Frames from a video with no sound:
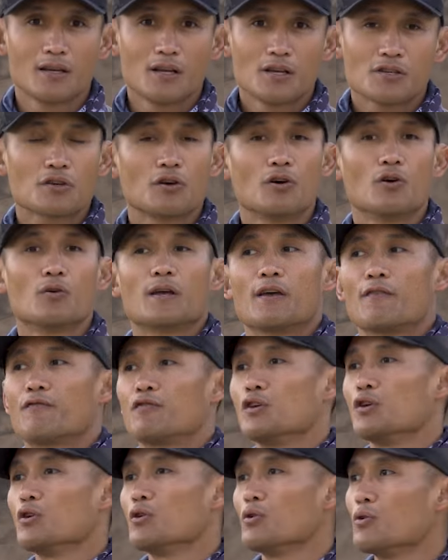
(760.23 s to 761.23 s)
So if
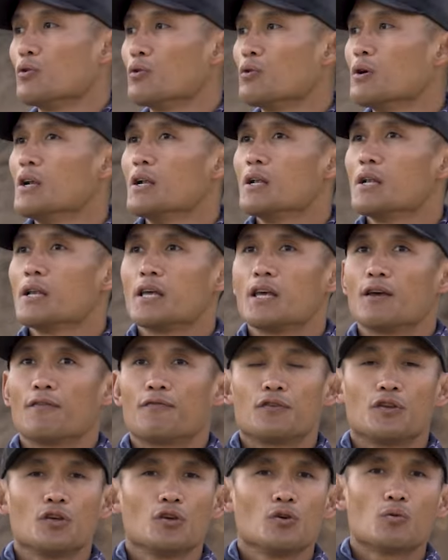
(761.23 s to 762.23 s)
you
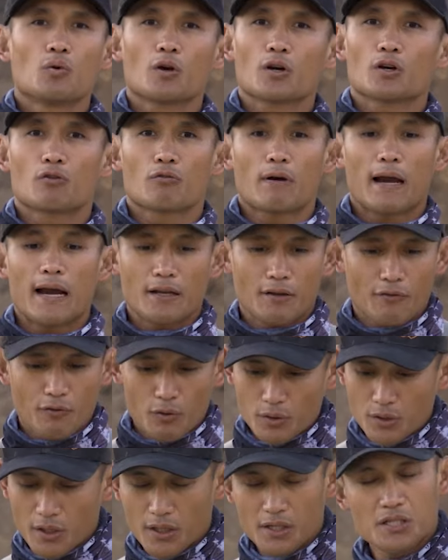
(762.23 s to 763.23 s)
were great, if you were
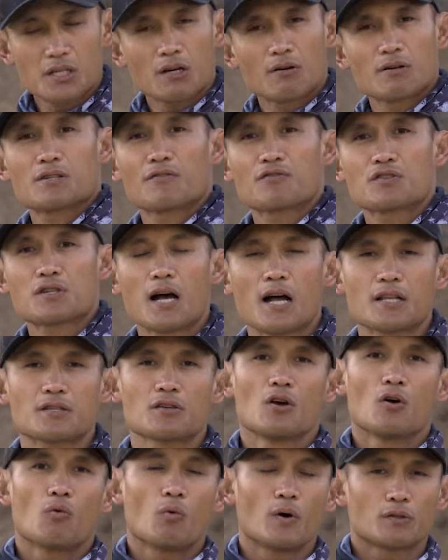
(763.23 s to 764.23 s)
doing a series of shots,
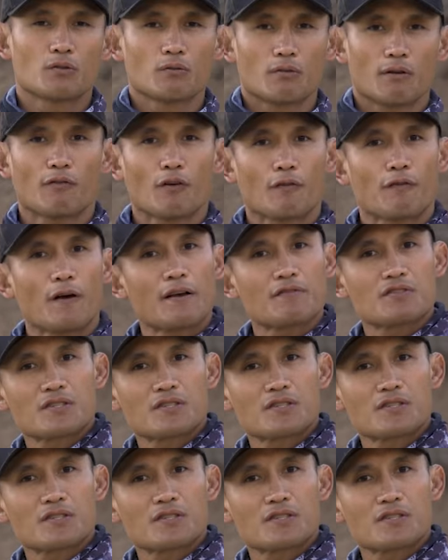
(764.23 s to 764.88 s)
1, 2, 3, 4, 5,